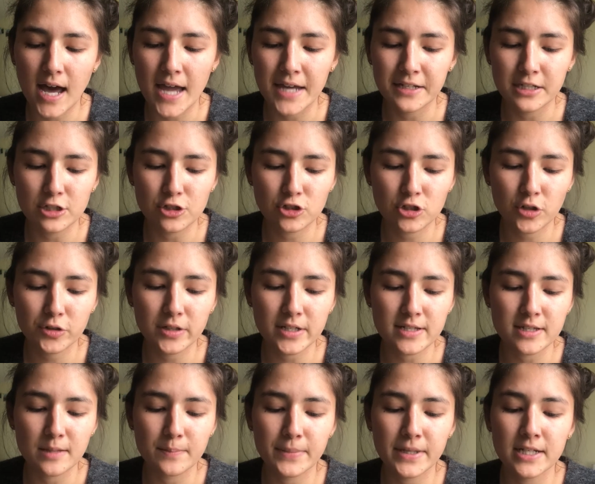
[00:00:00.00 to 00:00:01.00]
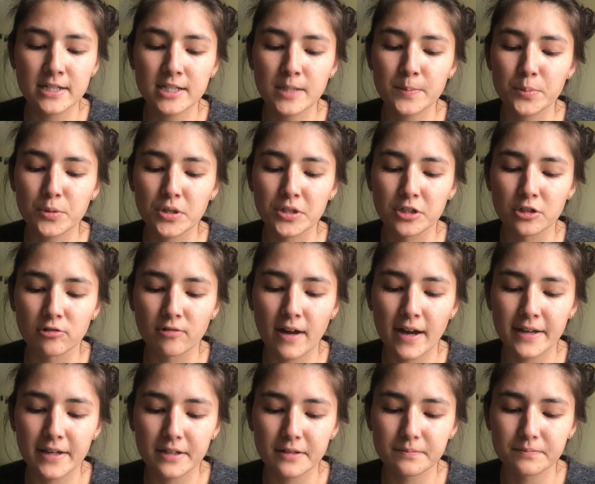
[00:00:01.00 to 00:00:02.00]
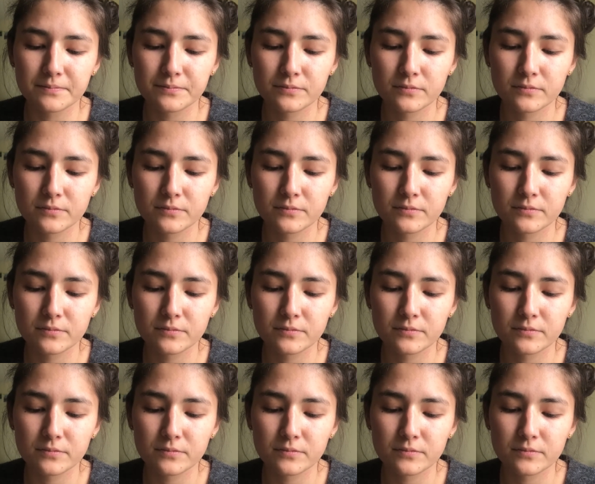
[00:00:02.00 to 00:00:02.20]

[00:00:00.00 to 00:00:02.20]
and he showed us the Big Dipper and the Orion.